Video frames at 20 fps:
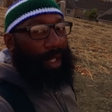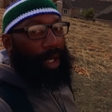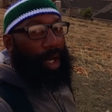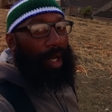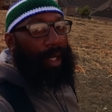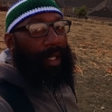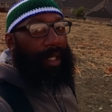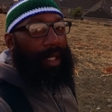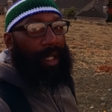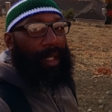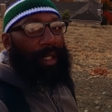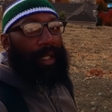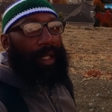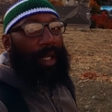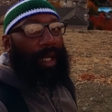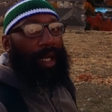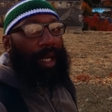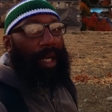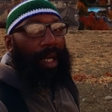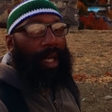on
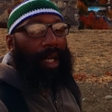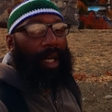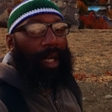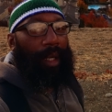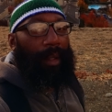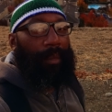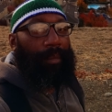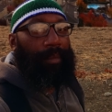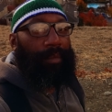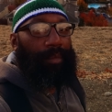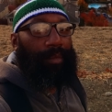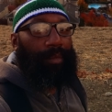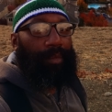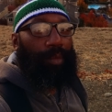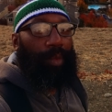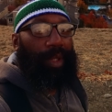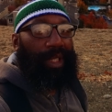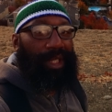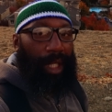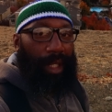um,
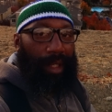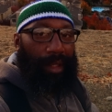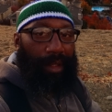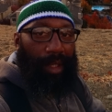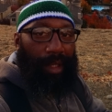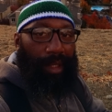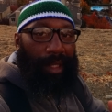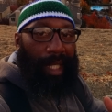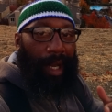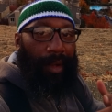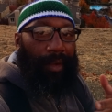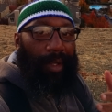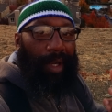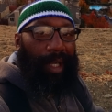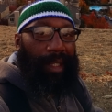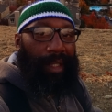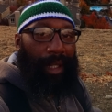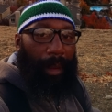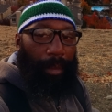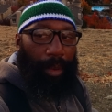with the, the, down there
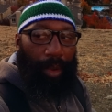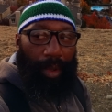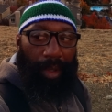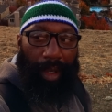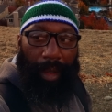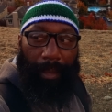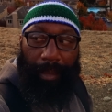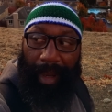at the border of